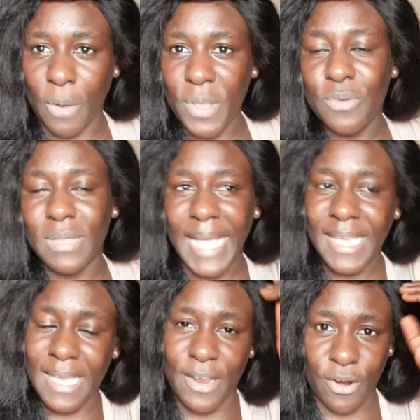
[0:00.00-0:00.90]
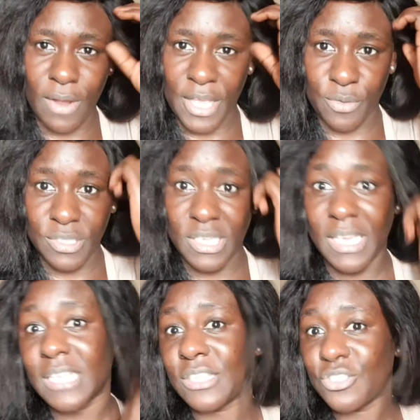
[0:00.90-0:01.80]
When you like a girl and you
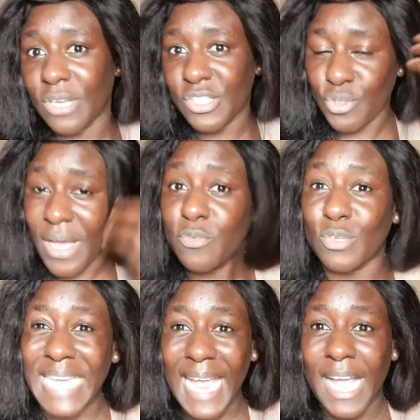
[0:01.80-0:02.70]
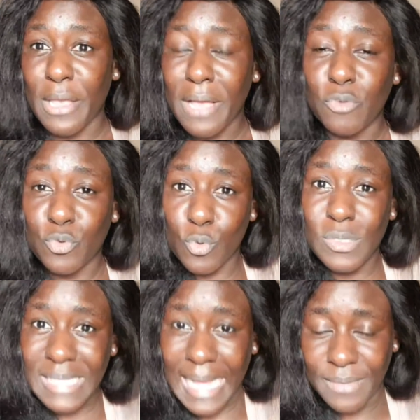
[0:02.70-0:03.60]
indicate interest, you have to check her, you have to
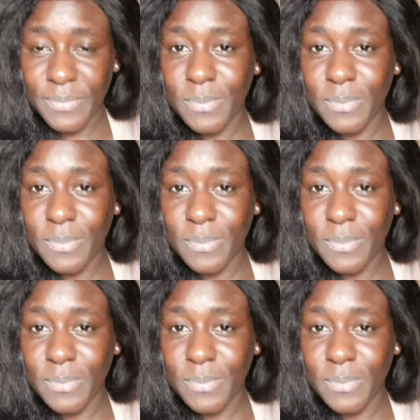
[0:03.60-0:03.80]
toast her.